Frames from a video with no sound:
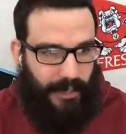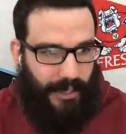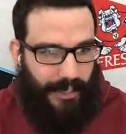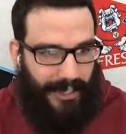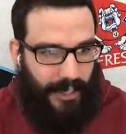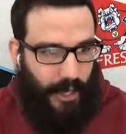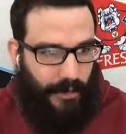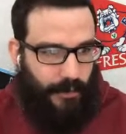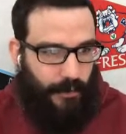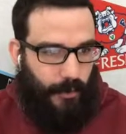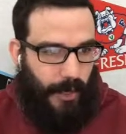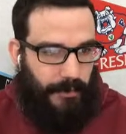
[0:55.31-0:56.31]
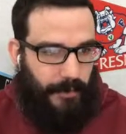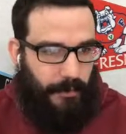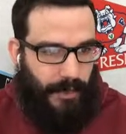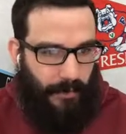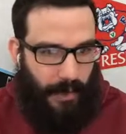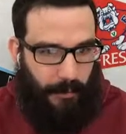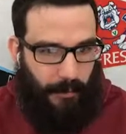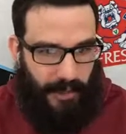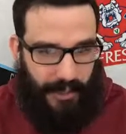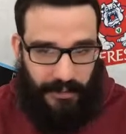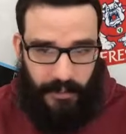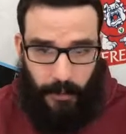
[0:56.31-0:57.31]
And then they also swapped some mid-round
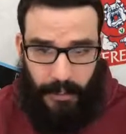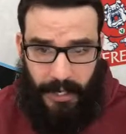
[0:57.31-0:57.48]
picks. So